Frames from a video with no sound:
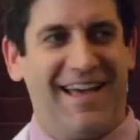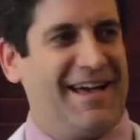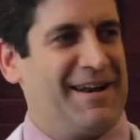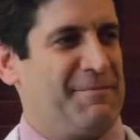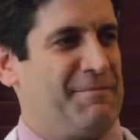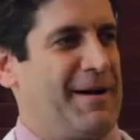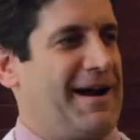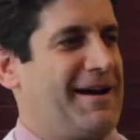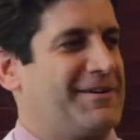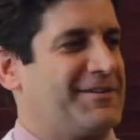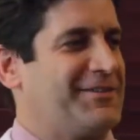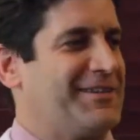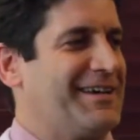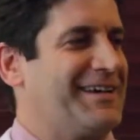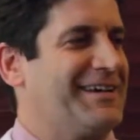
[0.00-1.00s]
And
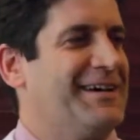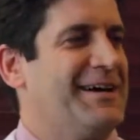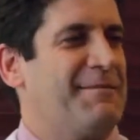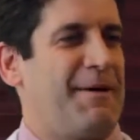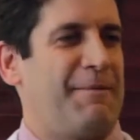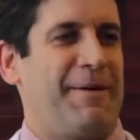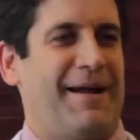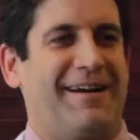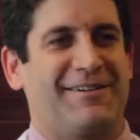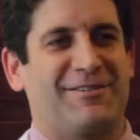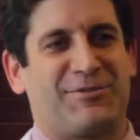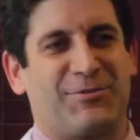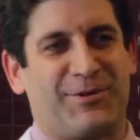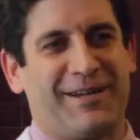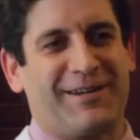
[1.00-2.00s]
apparently, my
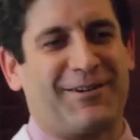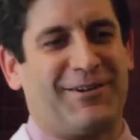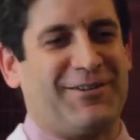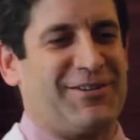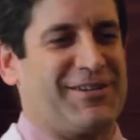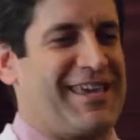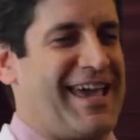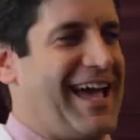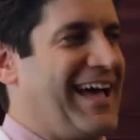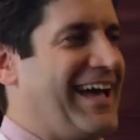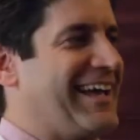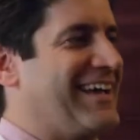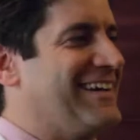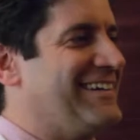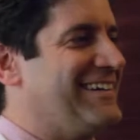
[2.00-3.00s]
parents were in on the
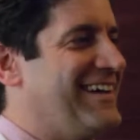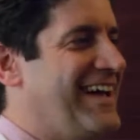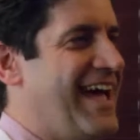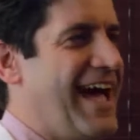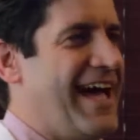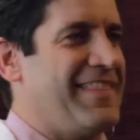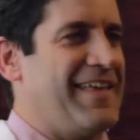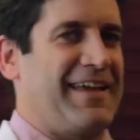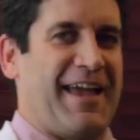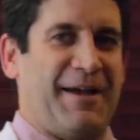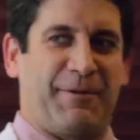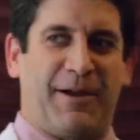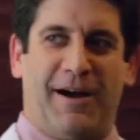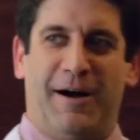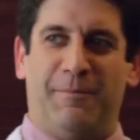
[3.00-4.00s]
gag, and they
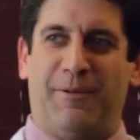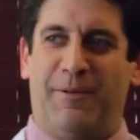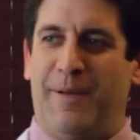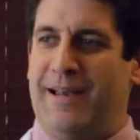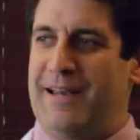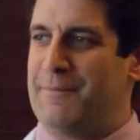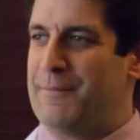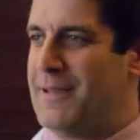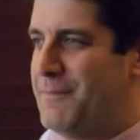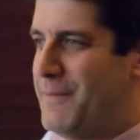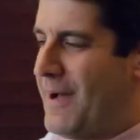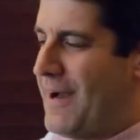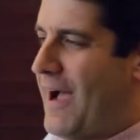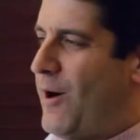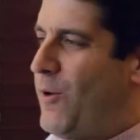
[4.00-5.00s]
kept complimenting me
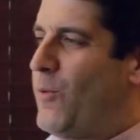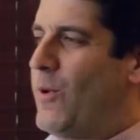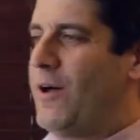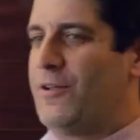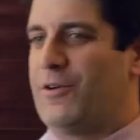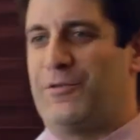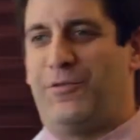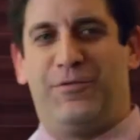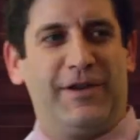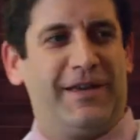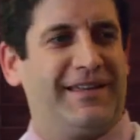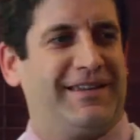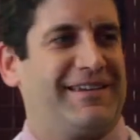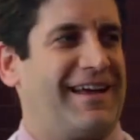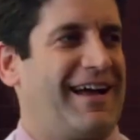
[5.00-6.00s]
about how well it
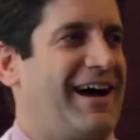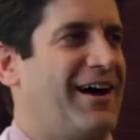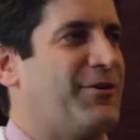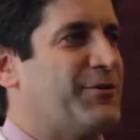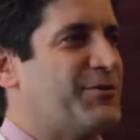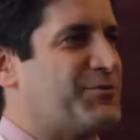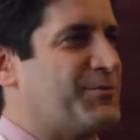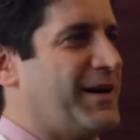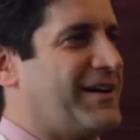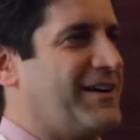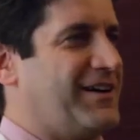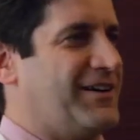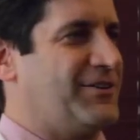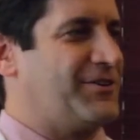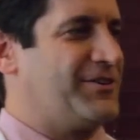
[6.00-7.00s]
fit and how it was my
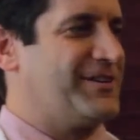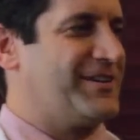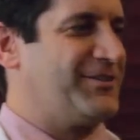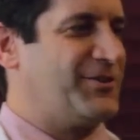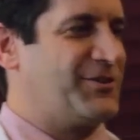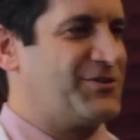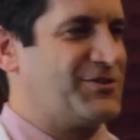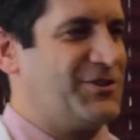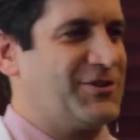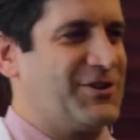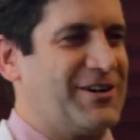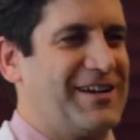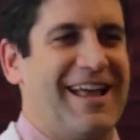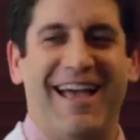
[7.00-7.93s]
color and it looked so good.